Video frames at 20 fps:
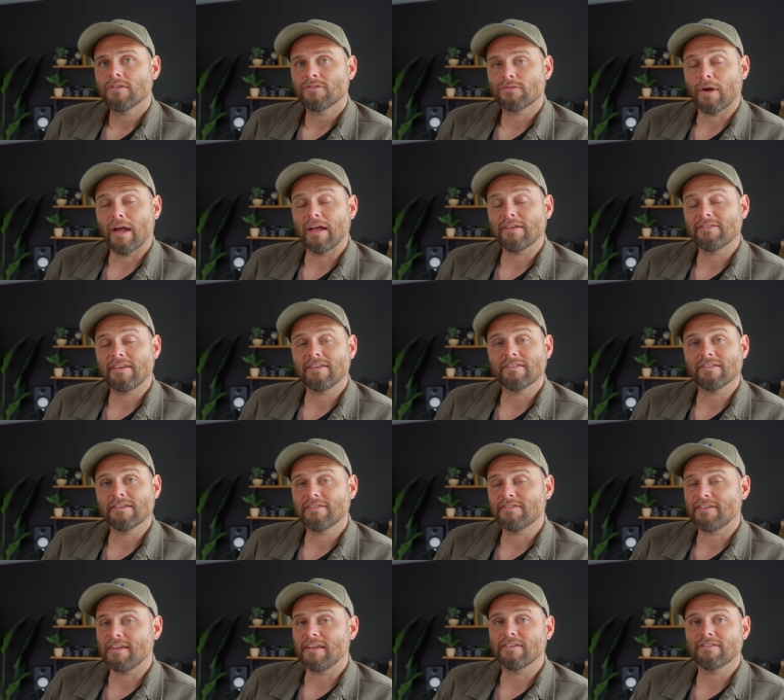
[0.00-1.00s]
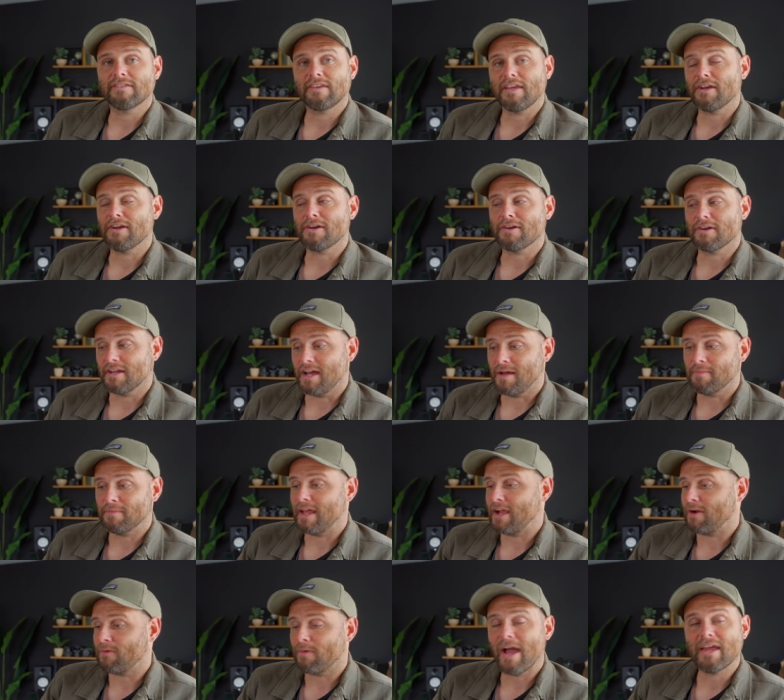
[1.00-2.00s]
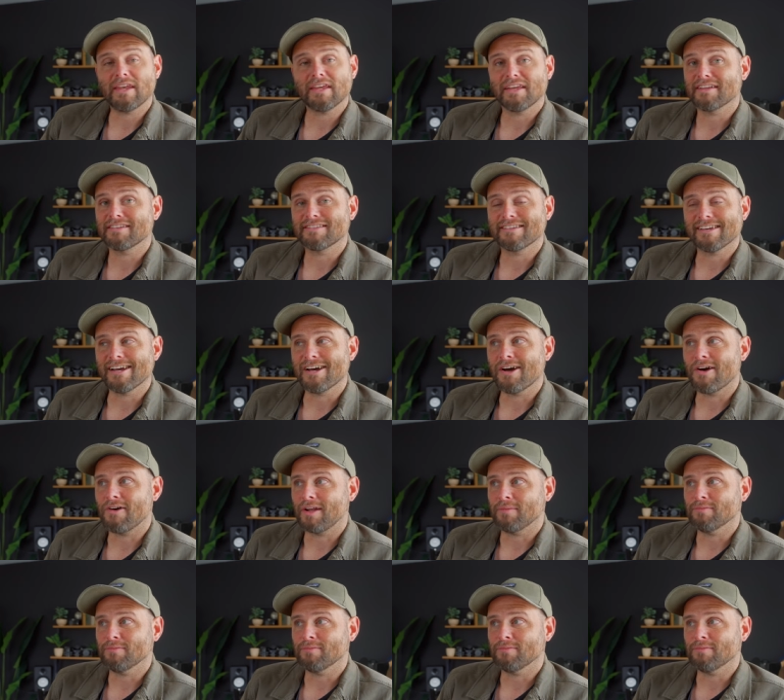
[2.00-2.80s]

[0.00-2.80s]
So as he's listing his gear and I'm like writing it down,